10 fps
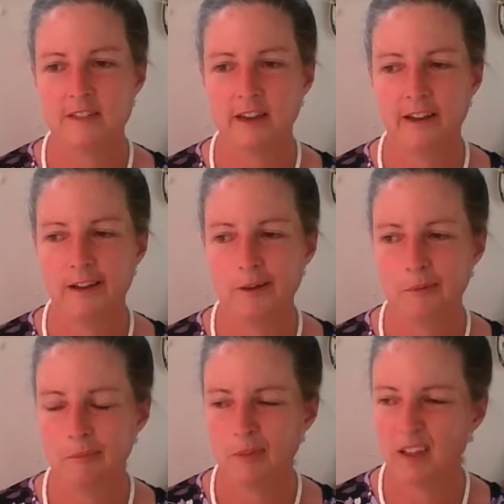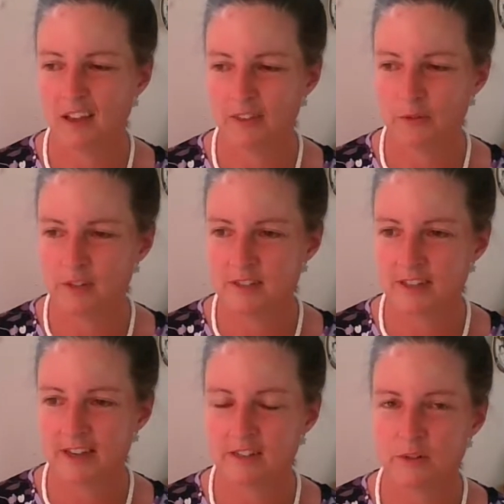And the reason
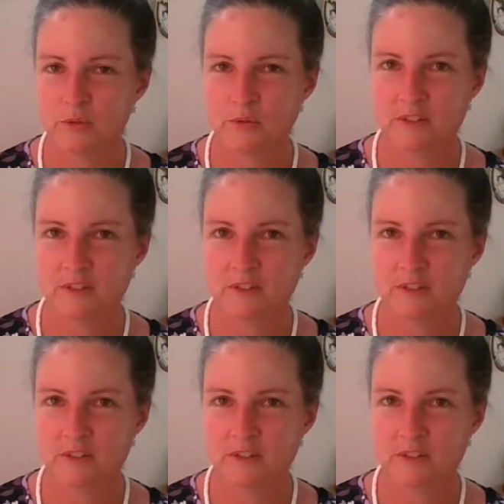I don't